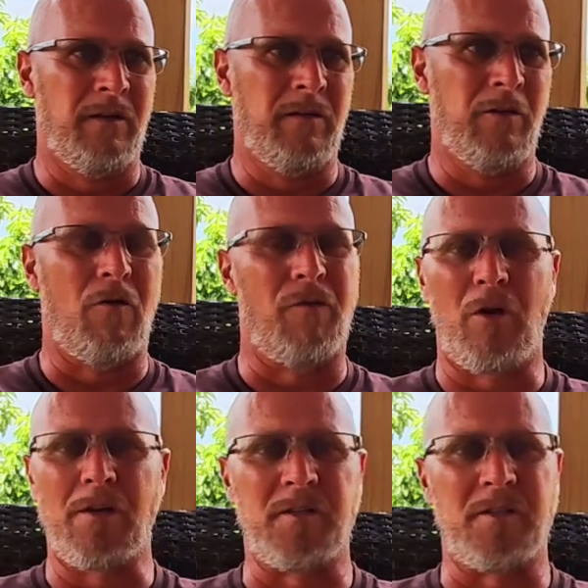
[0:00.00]
you know,
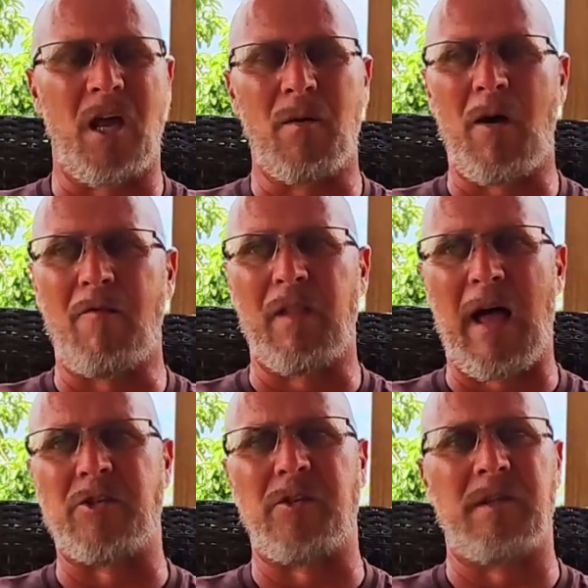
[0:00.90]
for us, it's not about
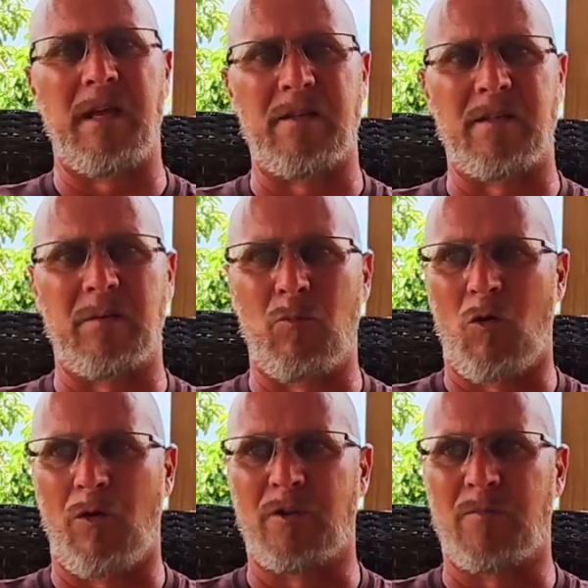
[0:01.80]
flashy things
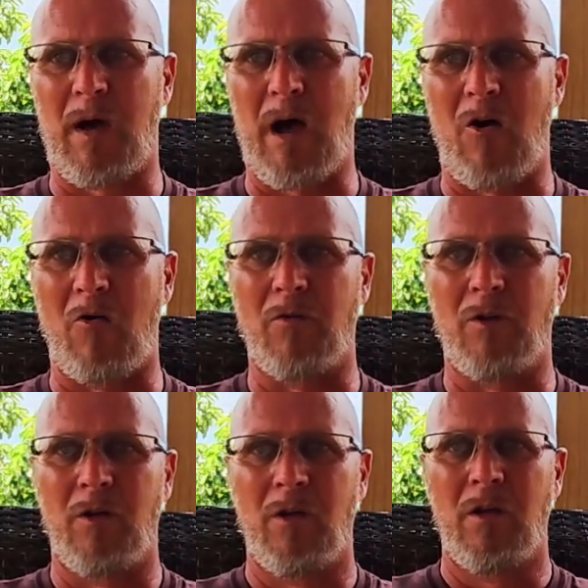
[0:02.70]
anymore. It's about
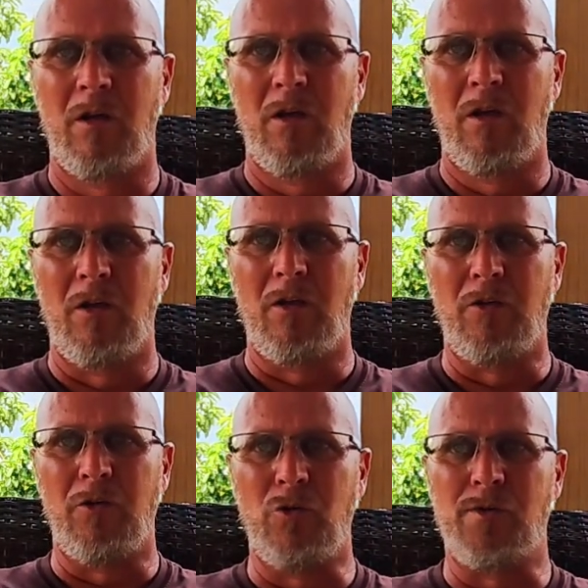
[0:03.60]

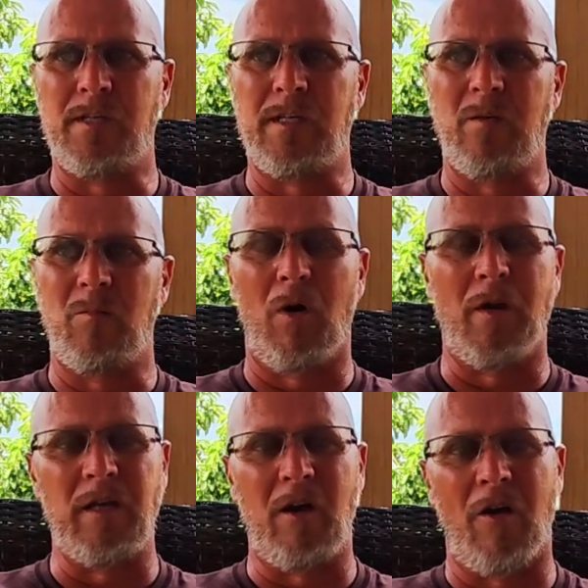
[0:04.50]
using
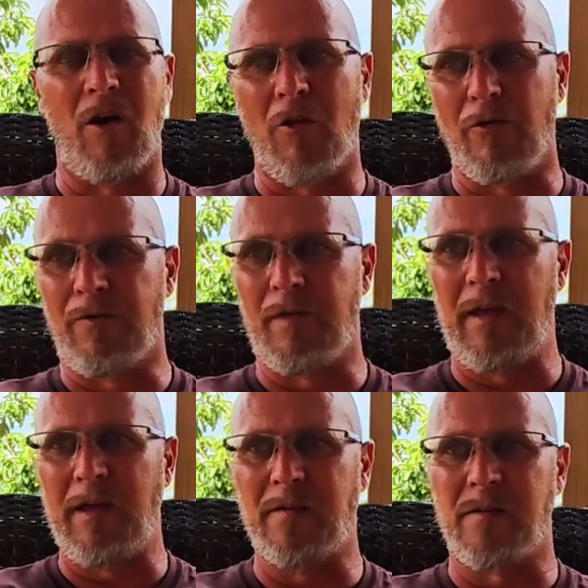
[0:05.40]
money on other
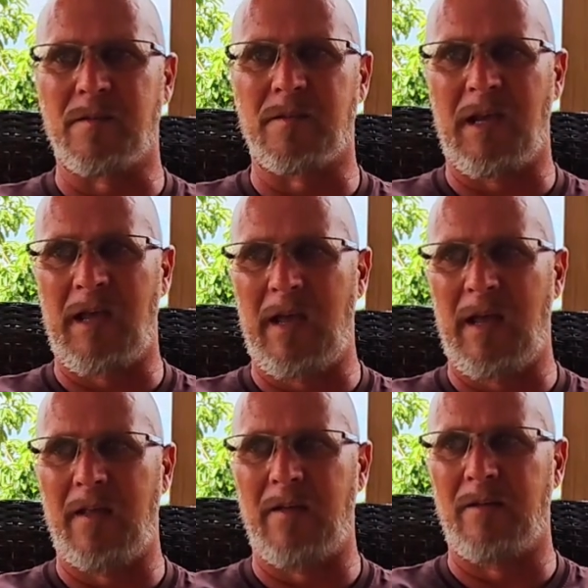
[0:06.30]
things
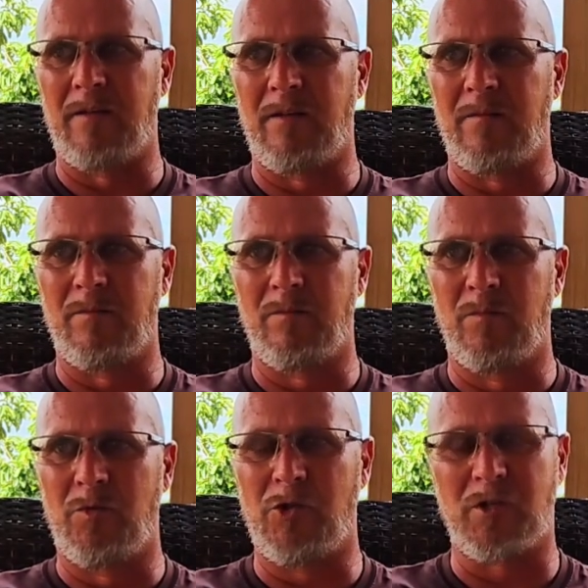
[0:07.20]
and
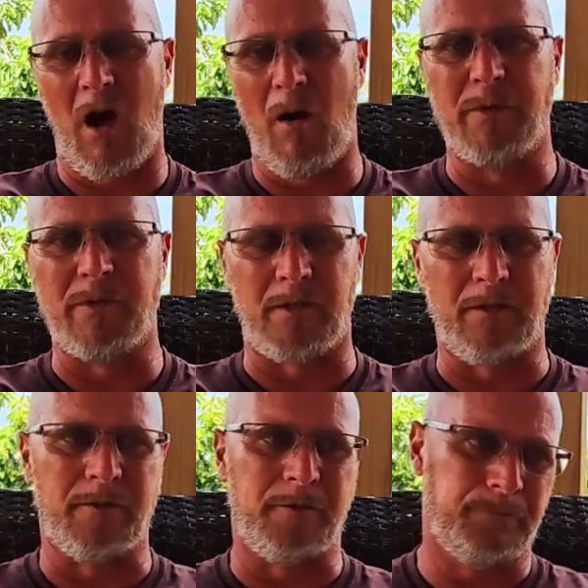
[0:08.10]
just common
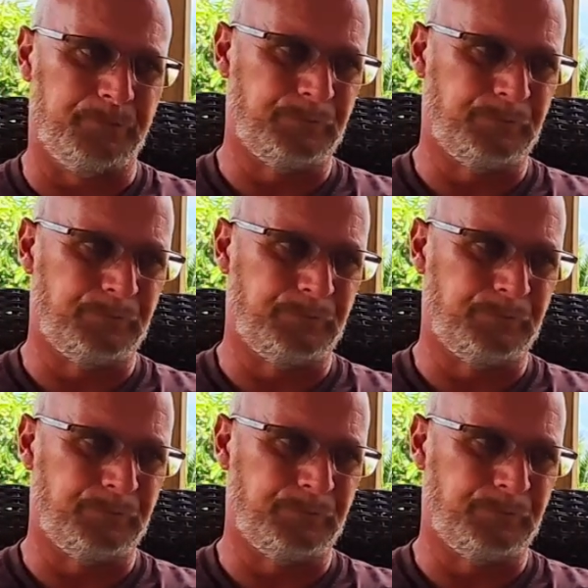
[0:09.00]
sense.